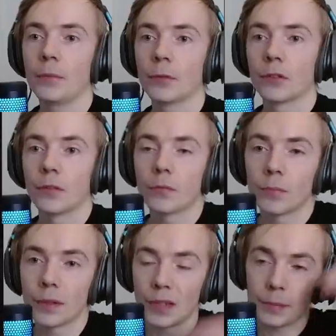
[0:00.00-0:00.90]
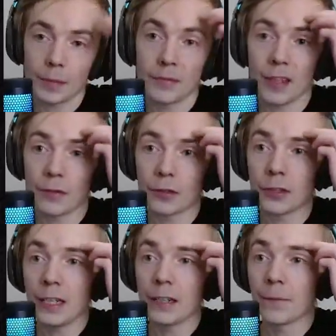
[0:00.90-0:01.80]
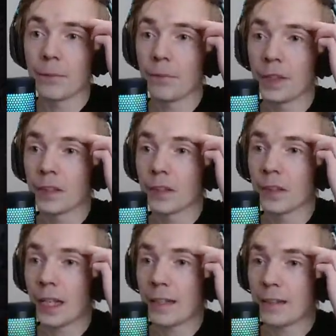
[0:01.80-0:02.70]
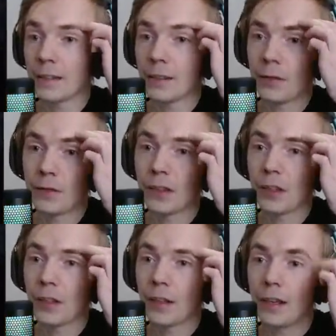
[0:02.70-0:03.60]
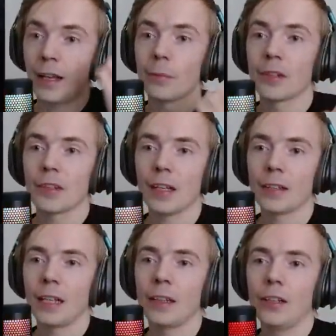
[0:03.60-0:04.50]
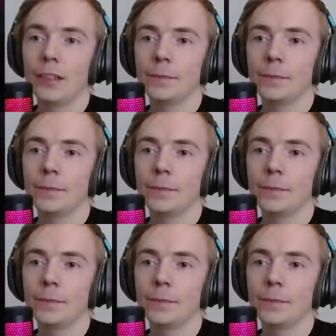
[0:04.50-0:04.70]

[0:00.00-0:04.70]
or sometimes 7 or 8. So that obviously helps us out a lot.